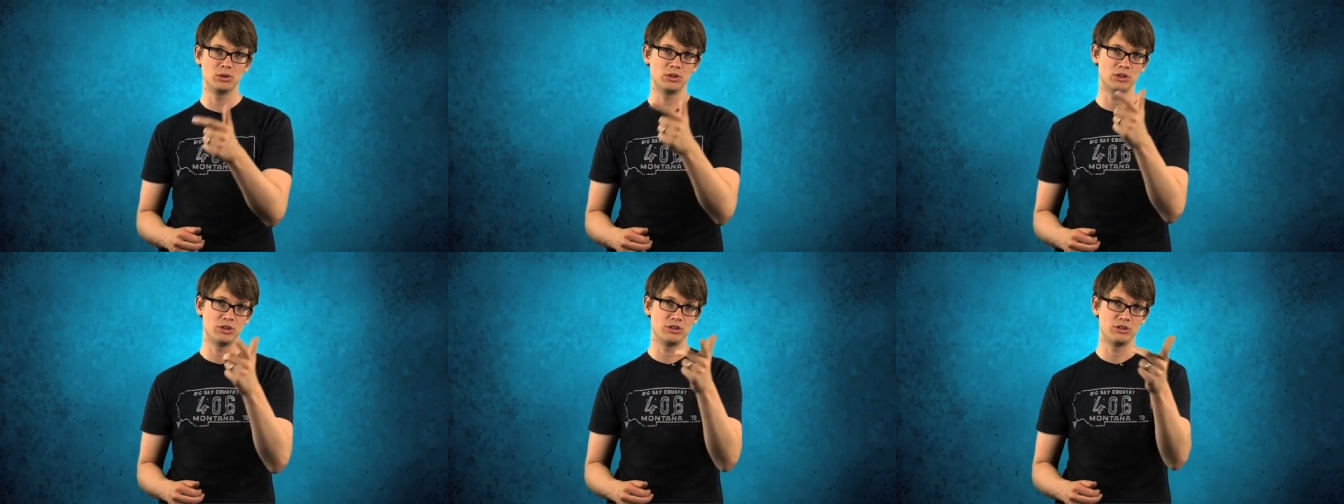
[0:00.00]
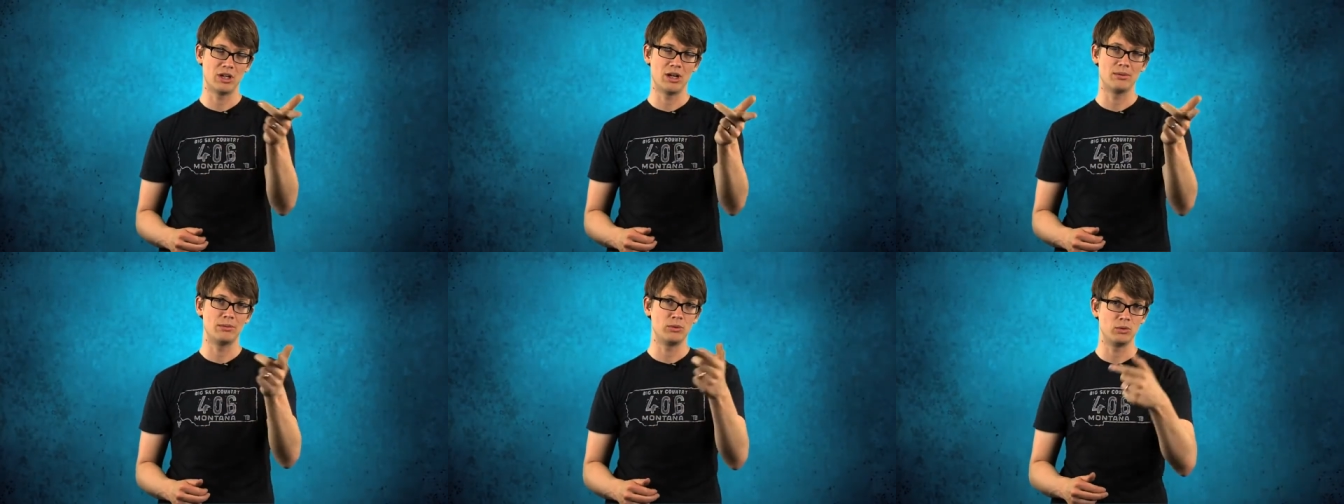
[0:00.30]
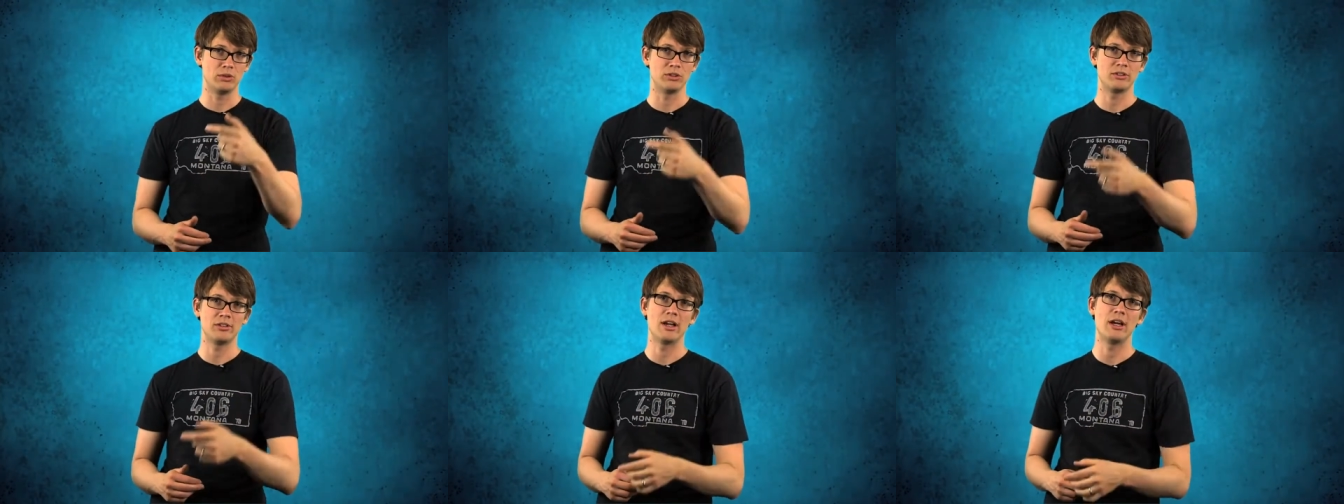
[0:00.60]
Good job
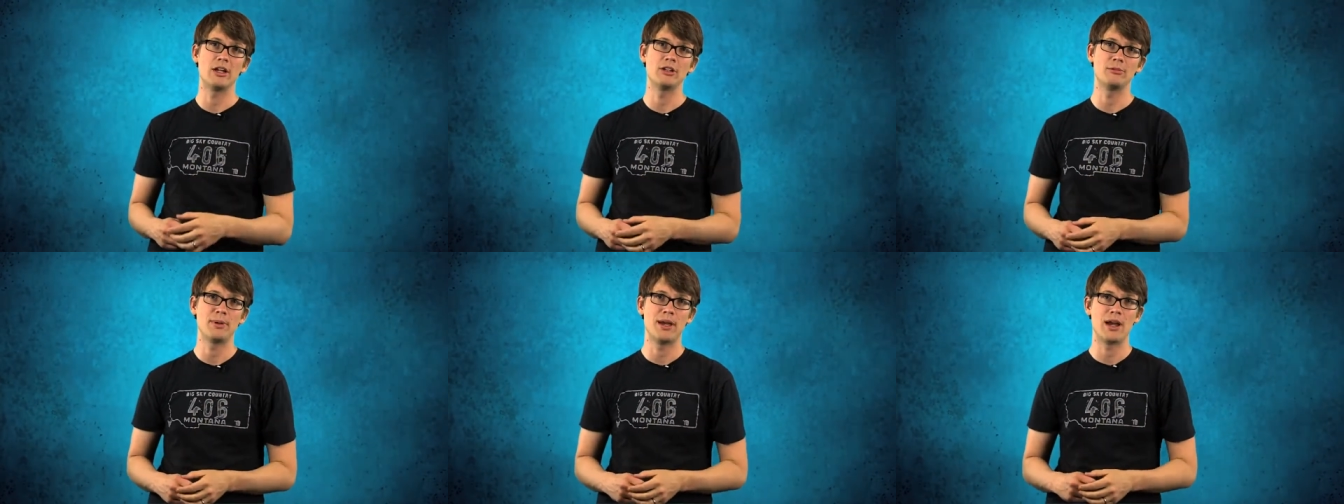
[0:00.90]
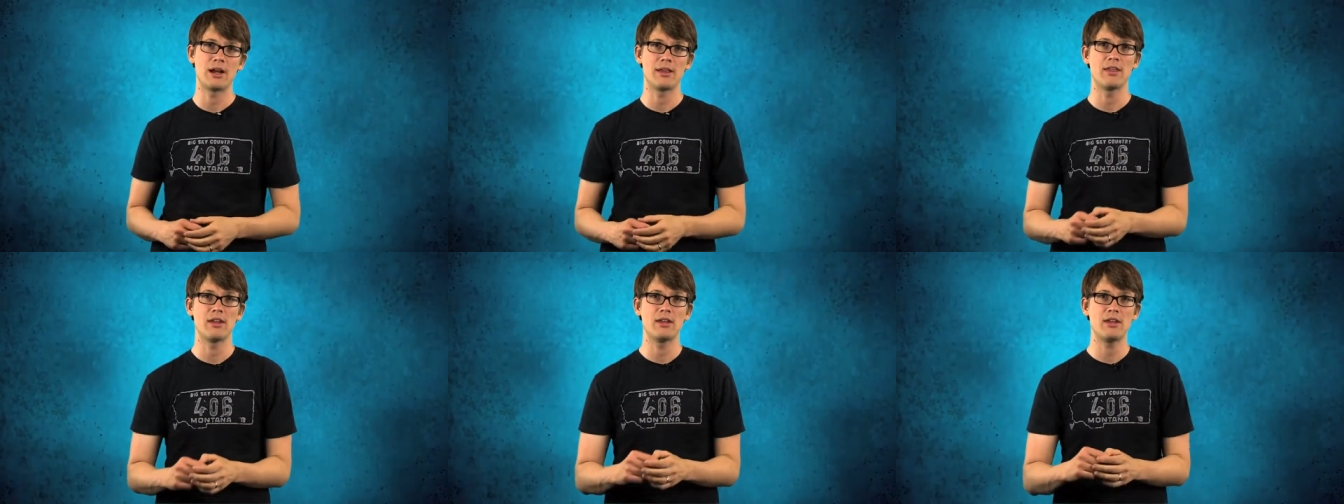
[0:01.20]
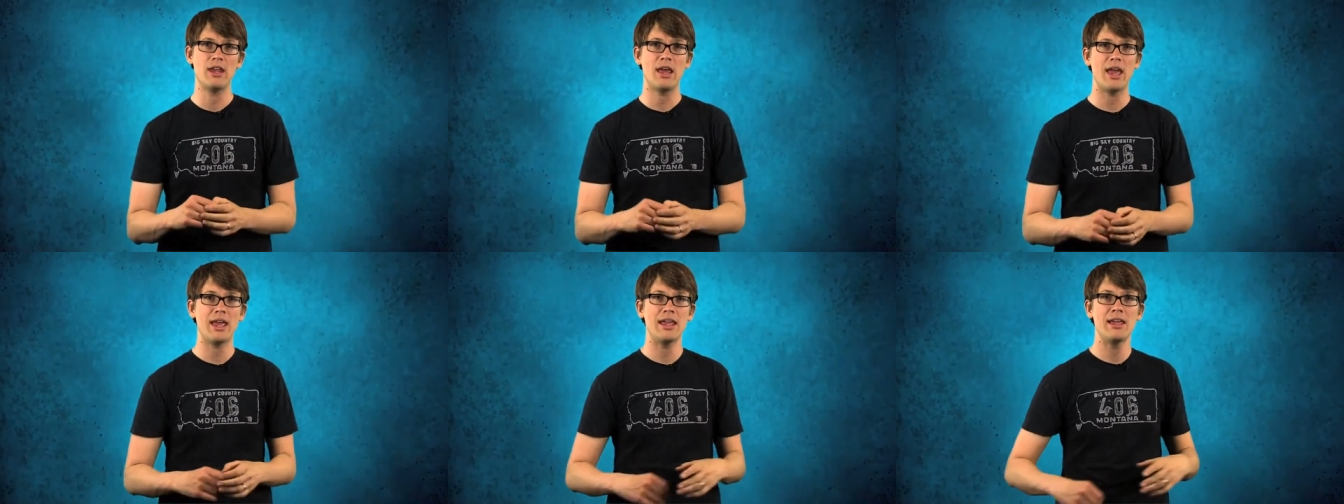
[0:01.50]
doing science back in the
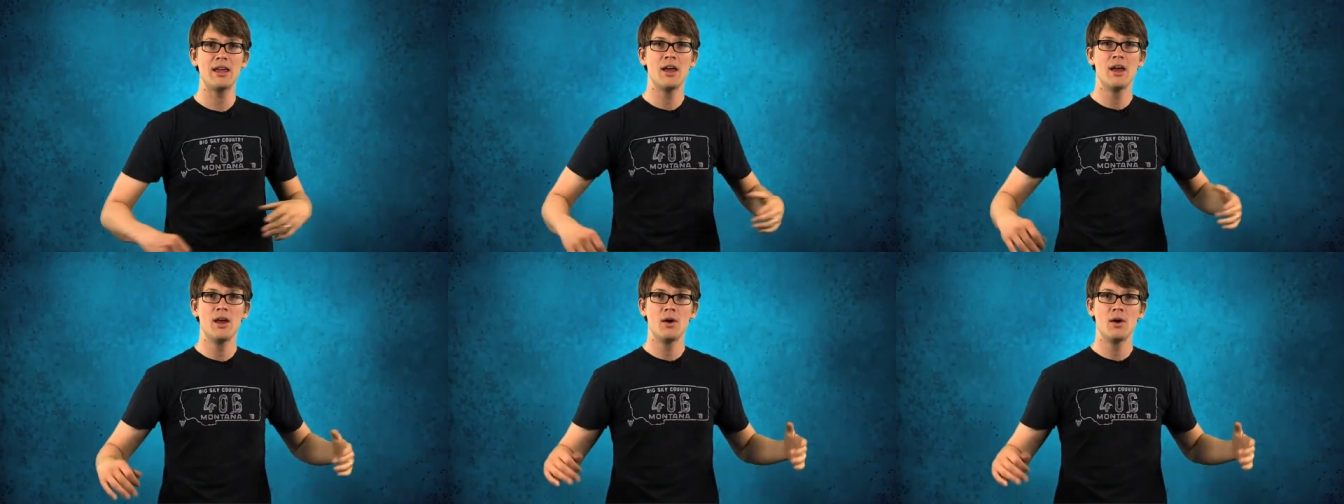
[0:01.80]
day